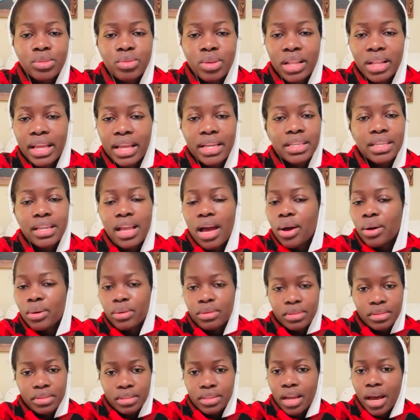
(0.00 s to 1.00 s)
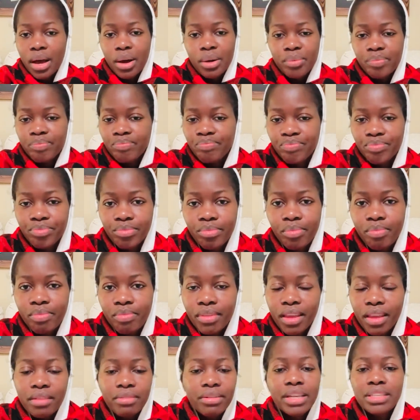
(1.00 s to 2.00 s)
were like, no, no.
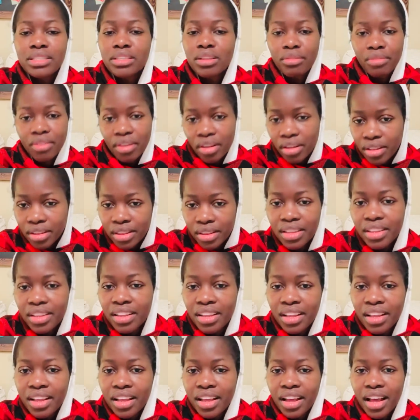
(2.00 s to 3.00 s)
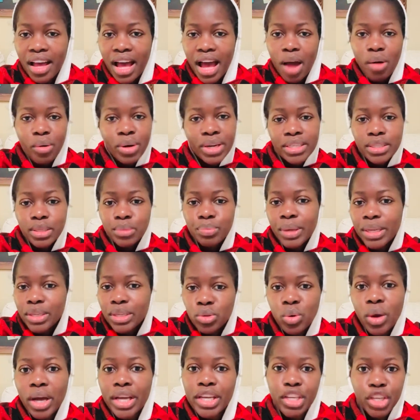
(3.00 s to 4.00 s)
First of all, I want to speak
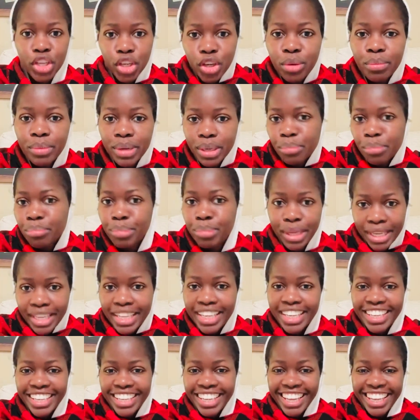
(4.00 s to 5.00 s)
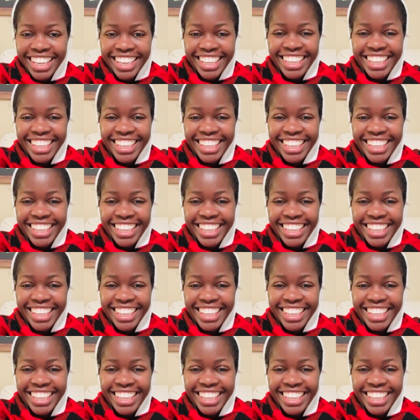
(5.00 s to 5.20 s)
to a human being.